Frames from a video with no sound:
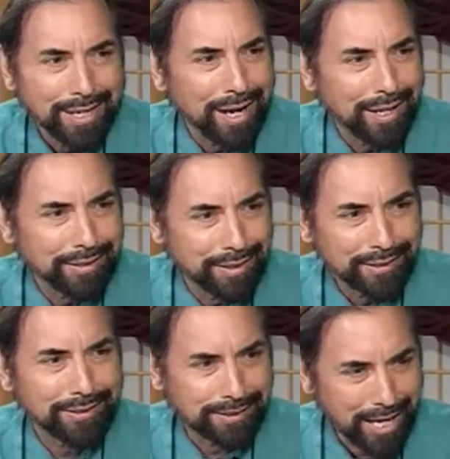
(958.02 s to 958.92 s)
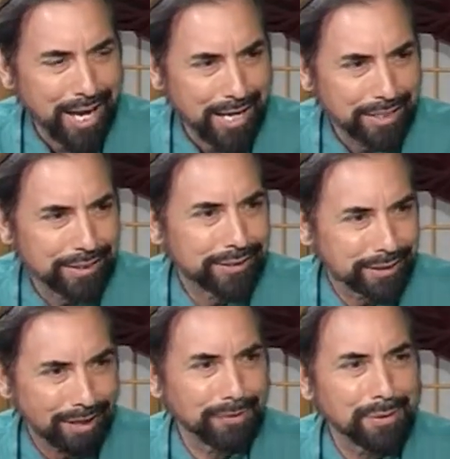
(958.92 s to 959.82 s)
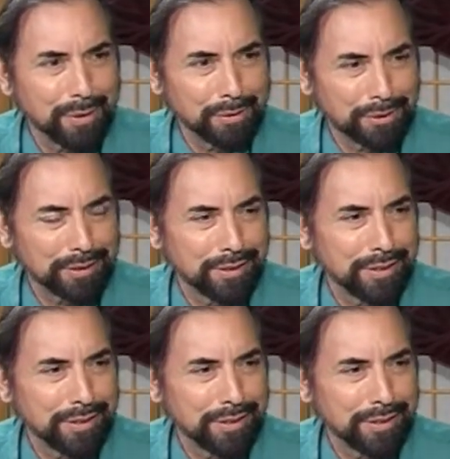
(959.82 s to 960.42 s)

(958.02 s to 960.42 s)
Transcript: on this day, Shavuot,